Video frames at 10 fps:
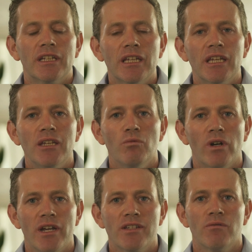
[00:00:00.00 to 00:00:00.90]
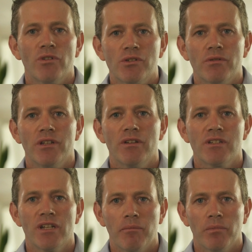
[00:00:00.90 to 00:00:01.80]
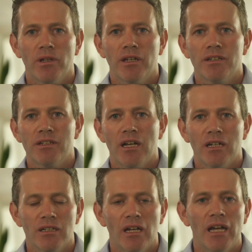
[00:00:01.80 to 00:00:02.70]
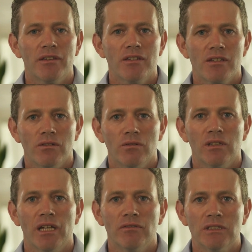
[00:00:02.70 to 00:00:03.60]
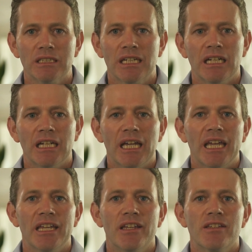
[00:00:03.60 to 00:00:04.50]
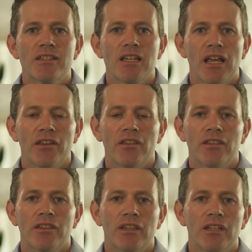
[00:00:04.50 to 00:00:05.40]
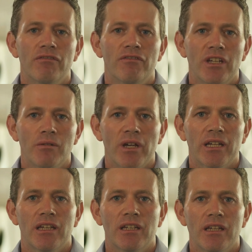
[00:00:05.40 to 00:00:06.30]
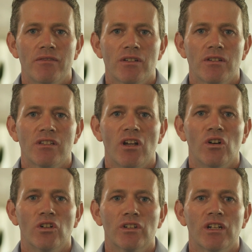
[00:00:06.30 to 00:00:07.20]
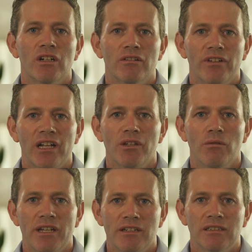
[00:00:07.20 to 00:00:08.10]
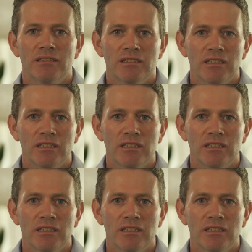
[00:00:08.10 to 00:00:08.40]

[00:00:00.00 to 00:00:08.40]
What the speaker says: the key ways in which we use NAPLAN data at the school level is the feedback it gives us on our value adding.